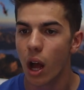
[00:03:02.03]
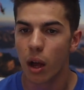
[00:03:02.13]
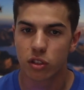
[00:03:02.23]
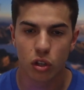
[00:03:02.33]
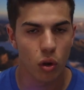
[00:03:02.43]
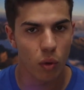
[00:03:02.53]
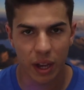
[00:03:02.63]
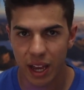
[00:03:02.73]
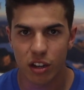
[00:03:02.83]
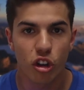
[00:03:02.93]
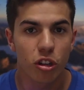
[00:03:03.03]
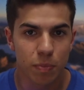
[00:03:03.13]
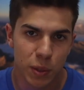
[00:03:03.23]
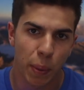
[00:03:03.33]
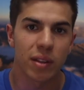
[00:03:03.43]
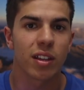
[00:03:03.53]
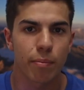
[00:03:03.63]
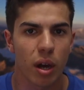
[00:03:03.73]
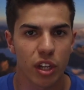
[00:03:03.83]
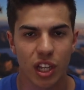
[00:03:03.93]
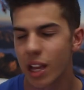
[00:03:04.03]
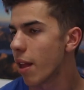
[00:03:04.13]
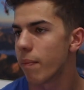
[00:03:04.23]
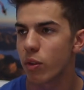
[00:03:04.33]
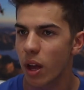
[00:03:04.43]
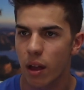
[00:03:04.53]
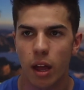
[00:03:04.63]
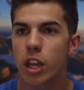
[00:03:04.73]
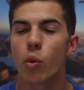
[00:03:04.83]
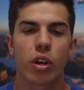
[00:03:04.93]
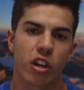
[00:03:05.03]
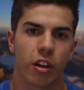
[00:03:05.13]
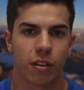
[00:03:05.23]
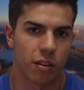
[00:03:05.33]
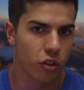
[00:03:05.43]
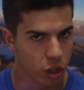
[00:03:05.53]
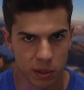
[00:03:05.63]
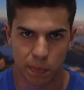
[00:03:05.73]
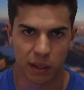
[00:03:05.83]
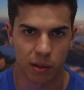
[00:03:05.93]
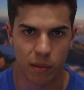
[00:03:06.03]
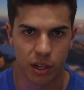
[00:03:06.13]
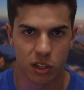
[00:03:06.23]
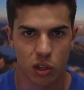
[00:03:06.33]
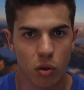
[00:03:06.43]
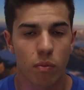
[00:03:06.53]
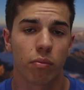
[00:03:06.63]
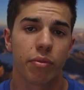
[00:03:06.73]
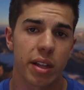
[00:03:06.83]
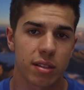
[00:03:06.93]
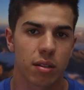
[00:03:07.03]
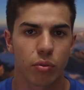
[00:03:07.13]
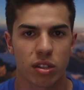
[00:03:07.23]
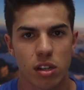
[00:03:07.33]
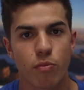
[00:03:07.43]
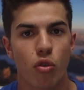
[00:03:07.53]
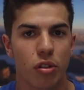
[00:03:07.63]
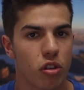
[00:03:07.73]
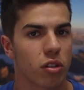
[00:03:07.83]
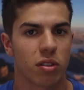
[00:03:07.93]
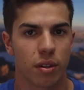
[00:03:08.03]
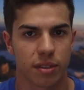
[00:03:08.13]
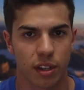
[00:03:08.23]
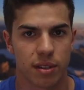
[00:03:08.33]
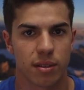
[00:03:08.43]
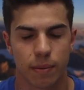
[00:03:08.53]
So again, you're gonna be spending money. Any way you cut it, you're gonna be spending money. So that's reason number 1 not to downsize.